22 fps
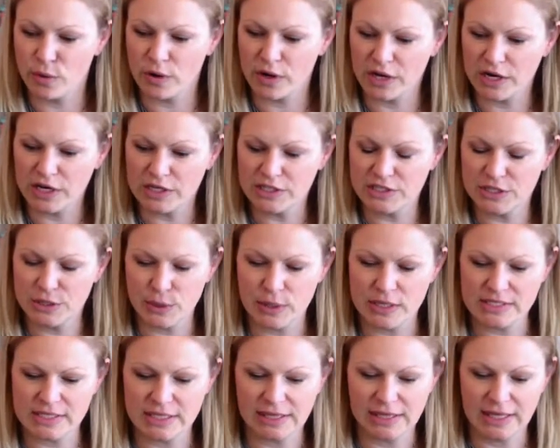we're gonna do
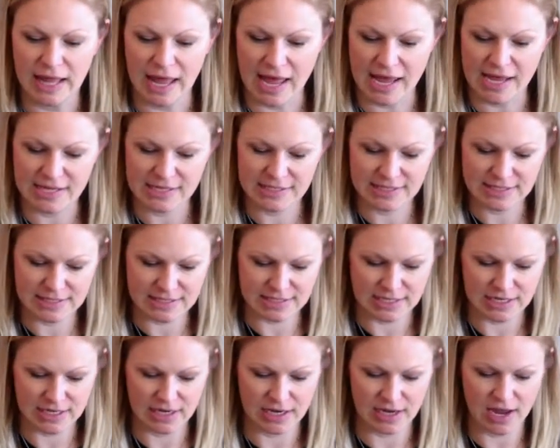as a
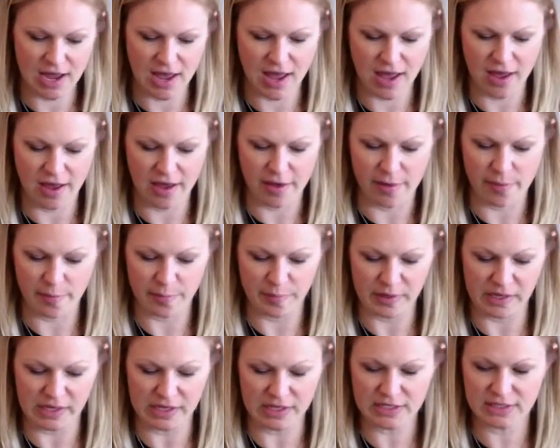last
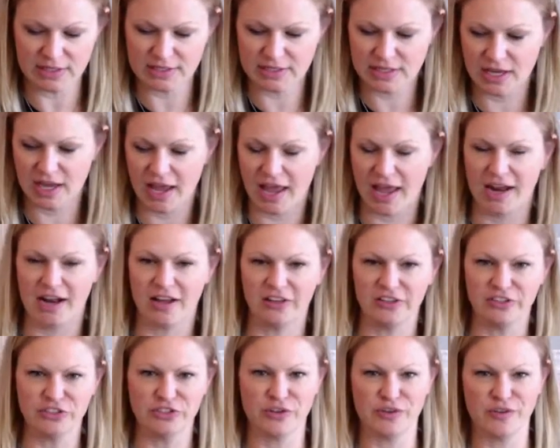piece, and
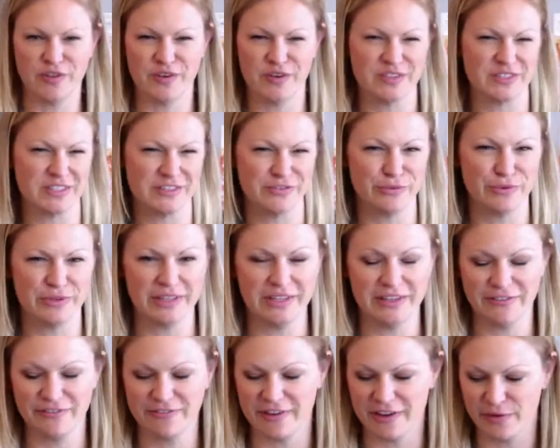I'll show, there's a
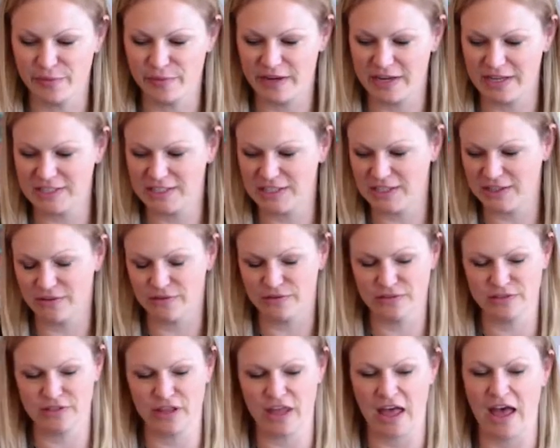really fun way to
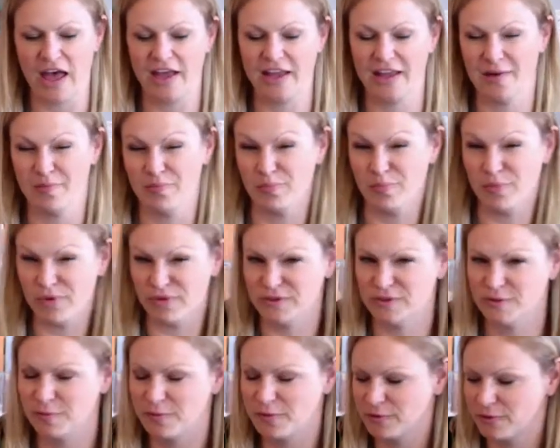use that in
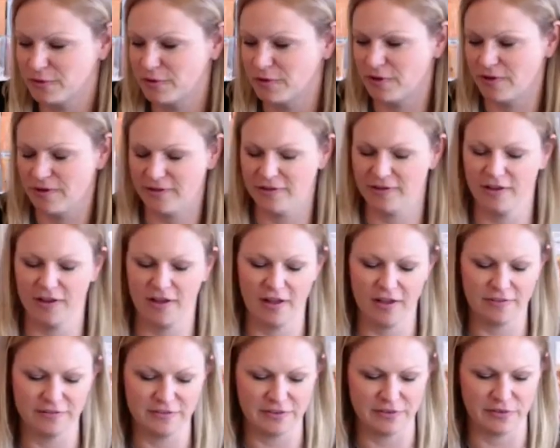multiple
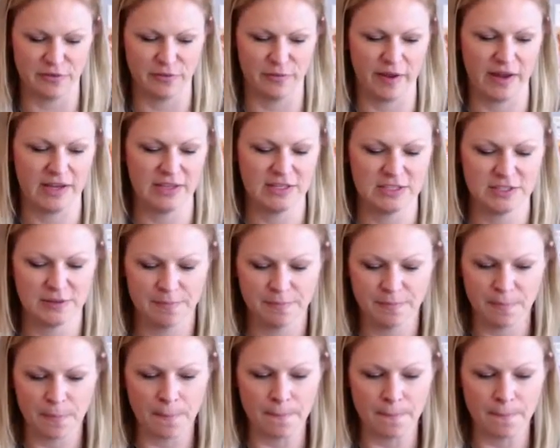of different ways.